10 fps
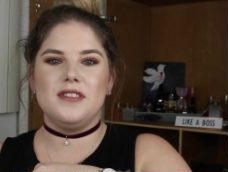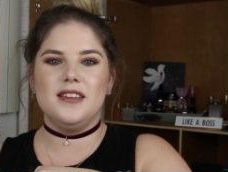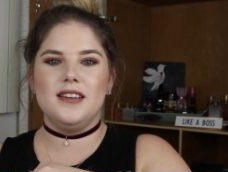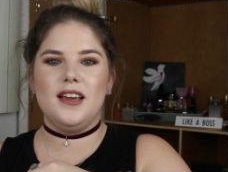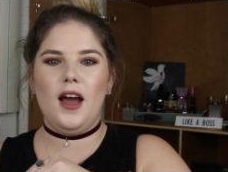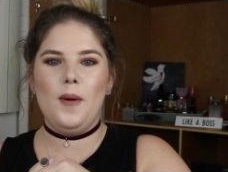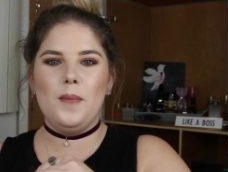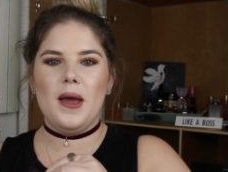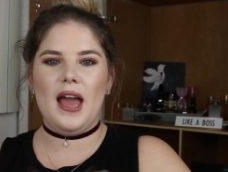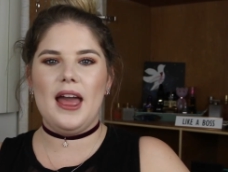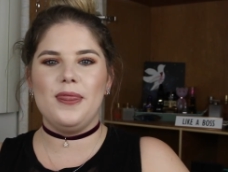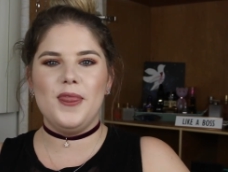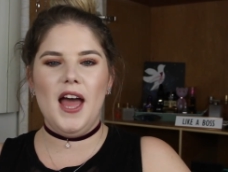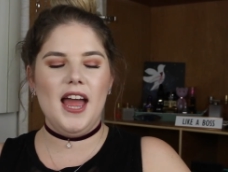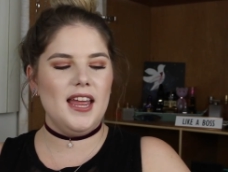the cup, and
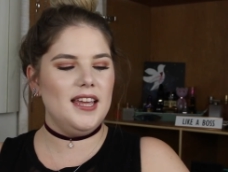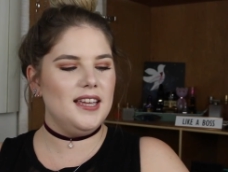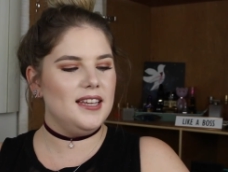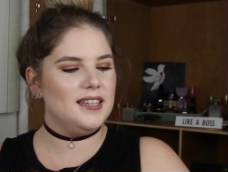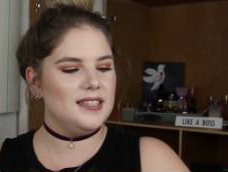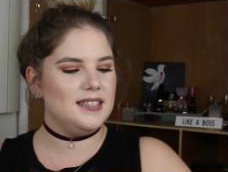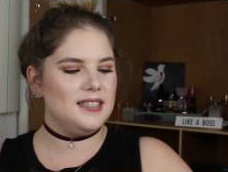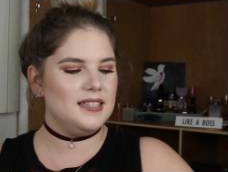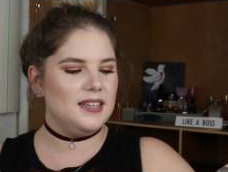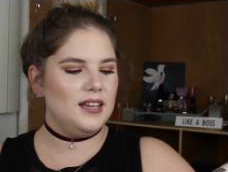that is